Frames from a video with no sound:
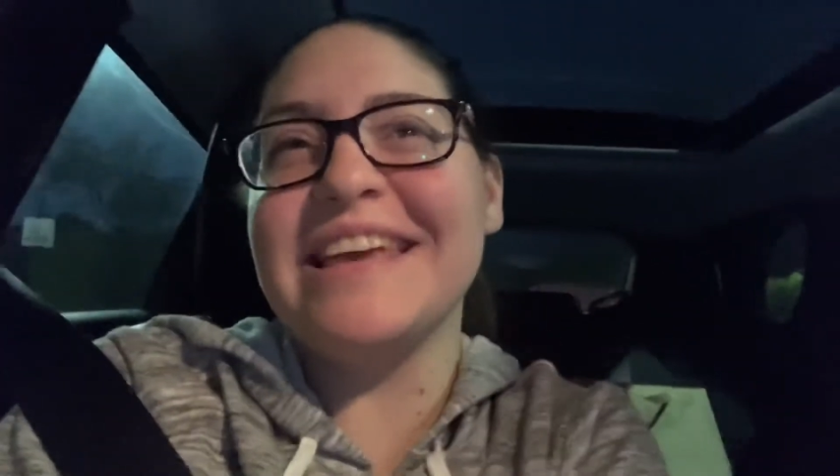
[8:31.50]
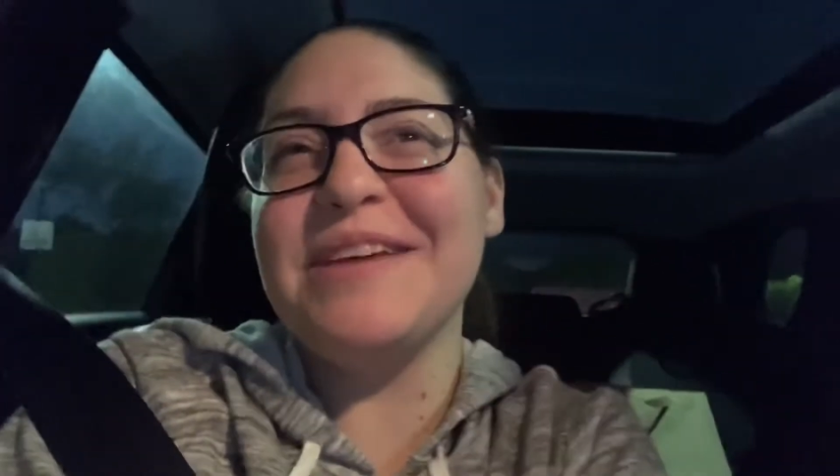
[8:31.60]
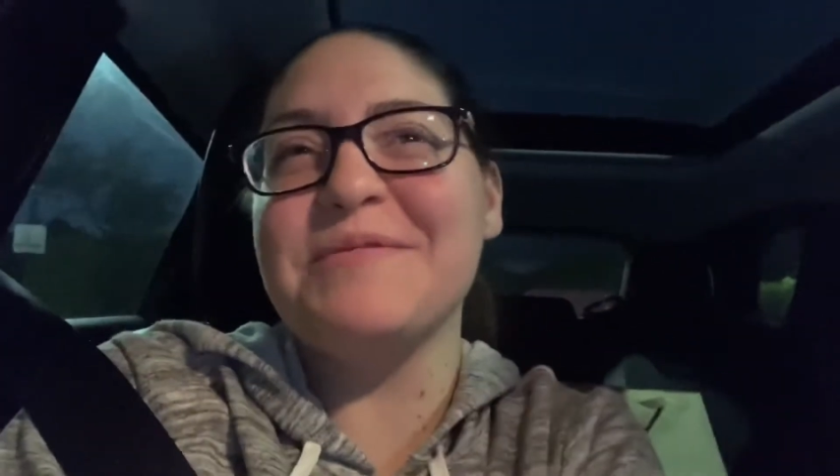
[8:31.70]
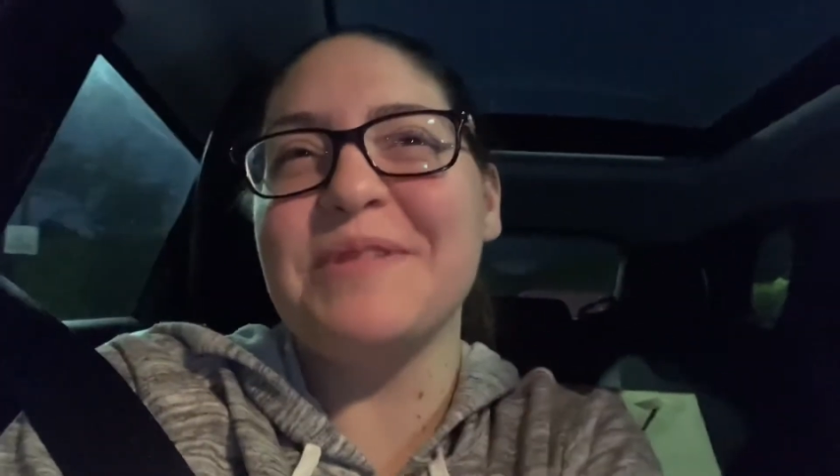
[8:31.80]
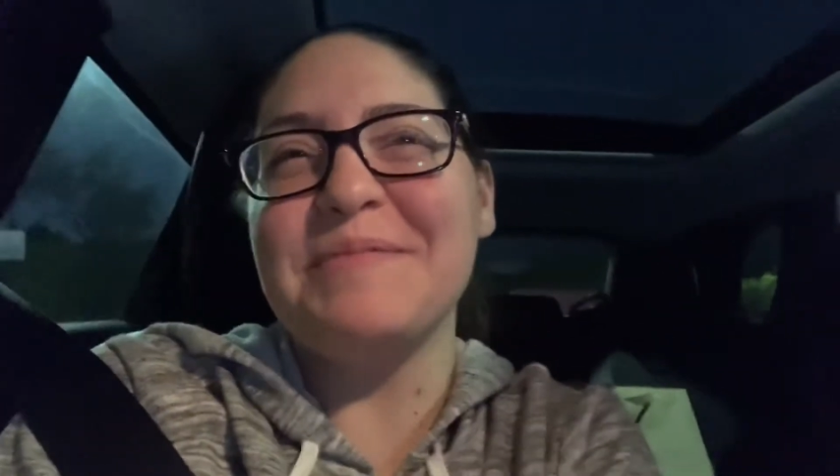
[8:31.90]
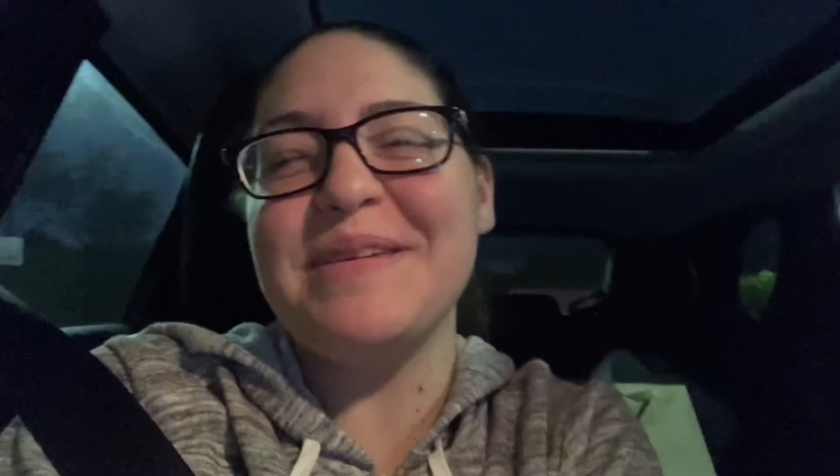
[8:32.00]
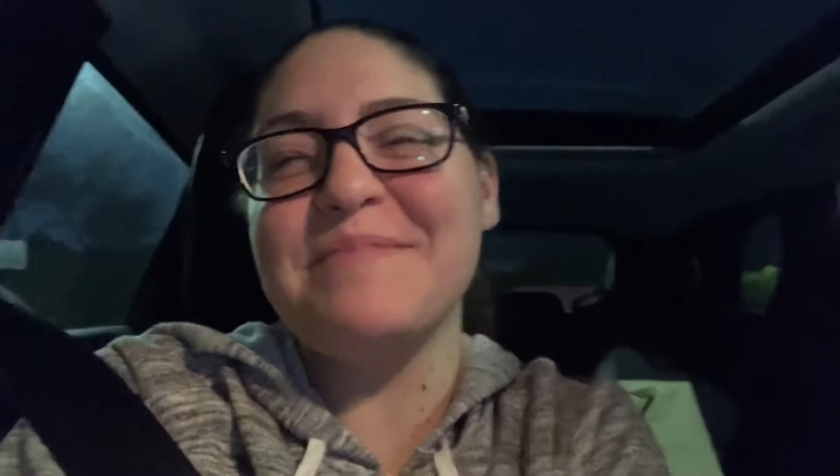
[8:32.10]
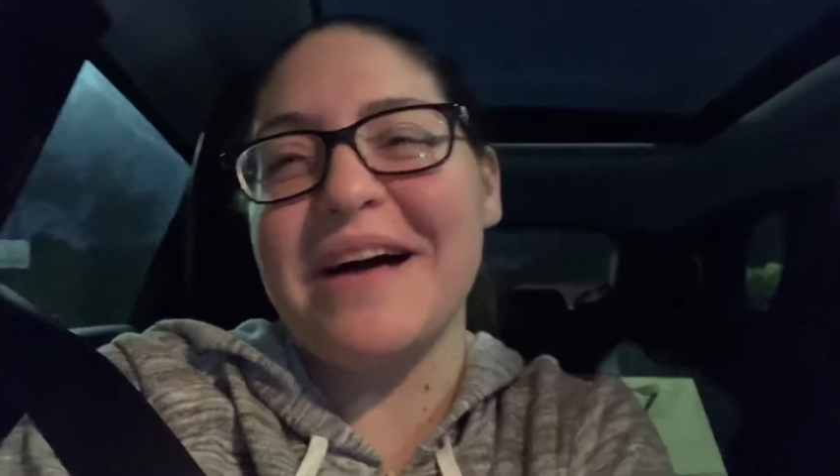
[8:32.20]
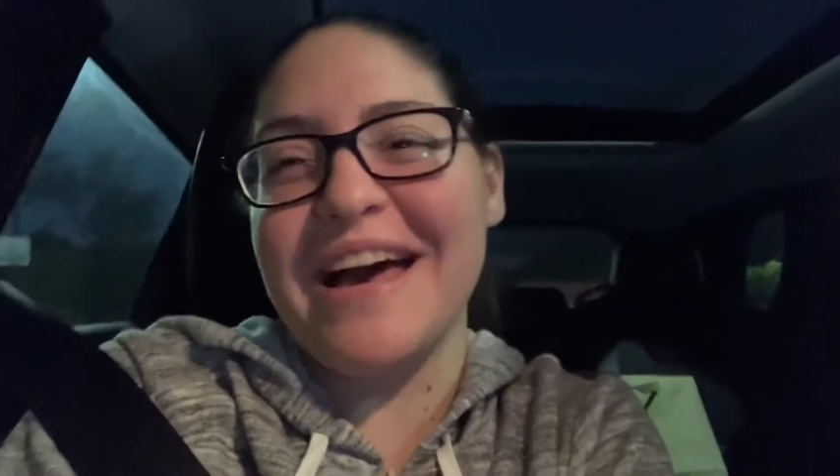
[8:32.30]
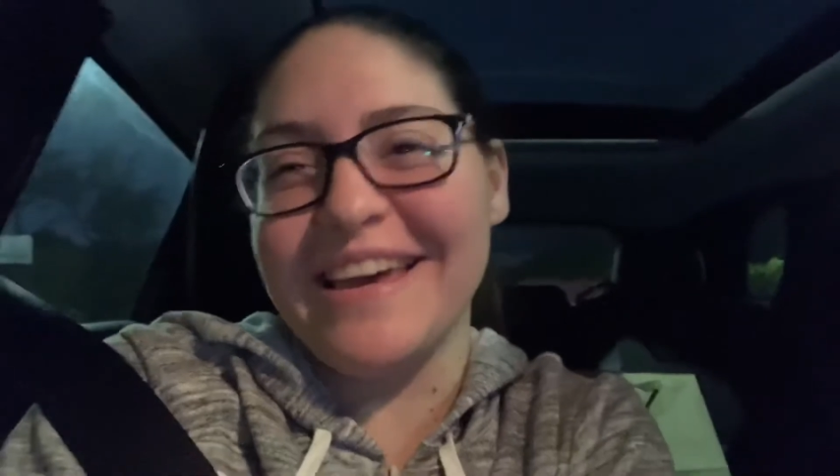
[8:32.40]
he will be
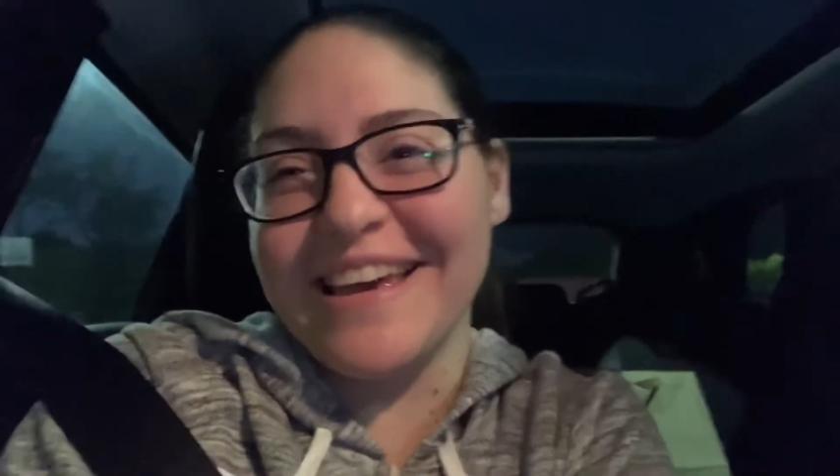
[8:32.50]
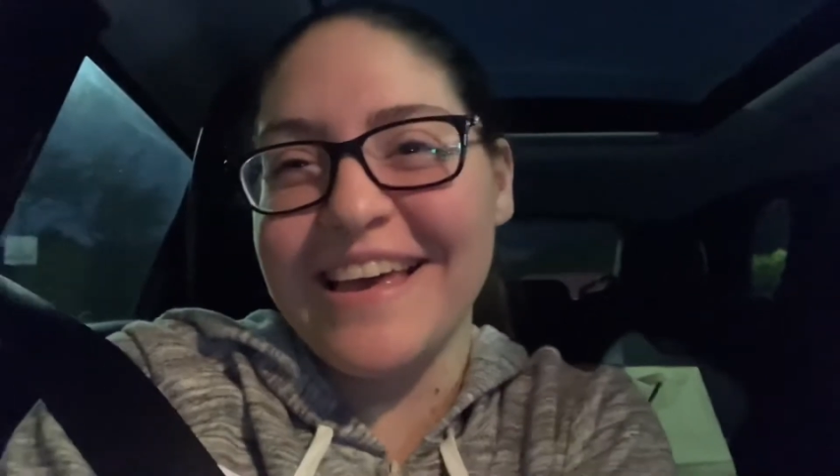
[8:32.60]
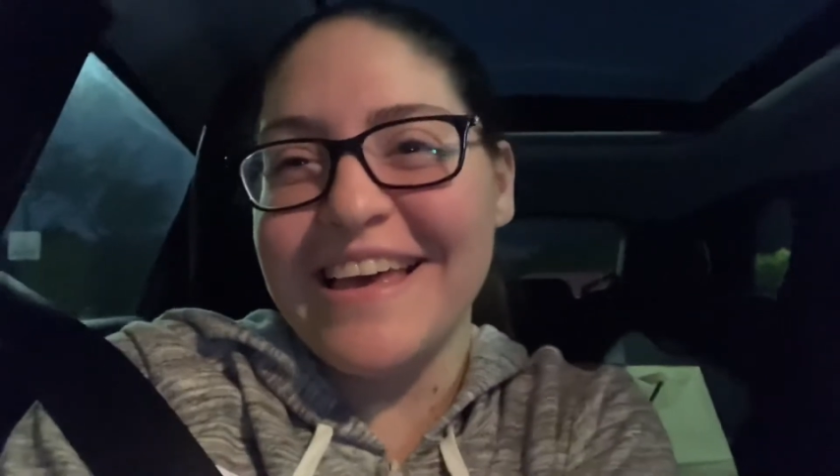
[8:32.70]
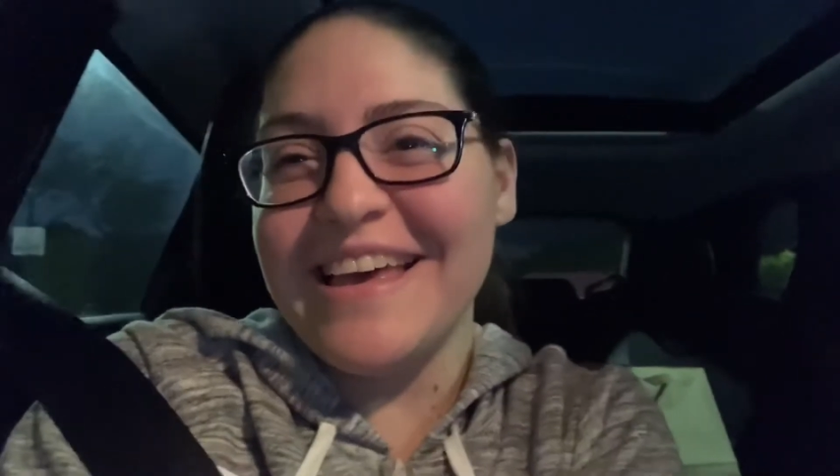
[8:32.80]
buying